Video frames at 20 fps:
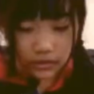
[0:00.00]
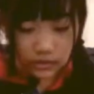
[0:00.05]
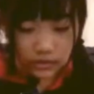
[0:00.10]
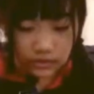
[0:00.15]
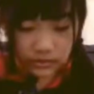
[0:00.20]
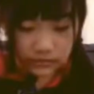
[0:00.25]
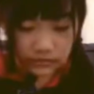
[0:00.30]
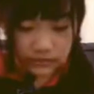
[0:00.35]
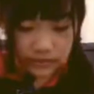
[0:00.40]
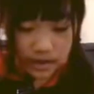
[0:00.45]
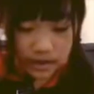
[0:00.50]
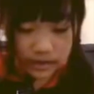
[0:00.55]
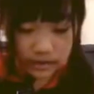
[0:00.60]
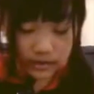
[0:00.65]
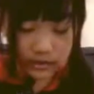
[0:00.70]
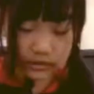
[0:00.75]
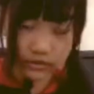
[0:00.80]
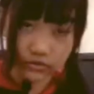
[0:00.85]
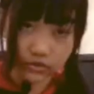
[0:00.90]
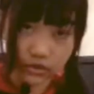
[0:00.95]
You can find
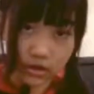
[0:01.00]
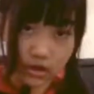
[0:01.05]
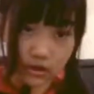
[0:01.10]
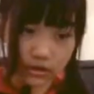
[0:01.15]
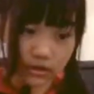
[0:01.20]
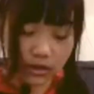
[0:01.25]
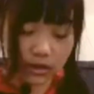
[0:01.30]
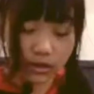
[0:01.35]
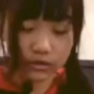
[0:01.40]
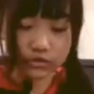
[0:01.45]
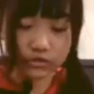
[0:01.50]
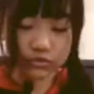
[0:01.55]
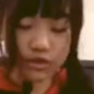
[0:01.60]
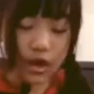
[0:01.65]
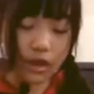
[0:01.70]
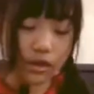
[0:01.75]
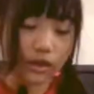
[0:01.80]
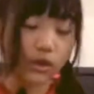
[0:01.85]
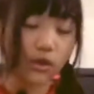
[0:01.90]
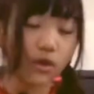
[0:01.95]
it in on the
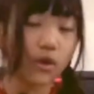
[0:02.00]
trolley,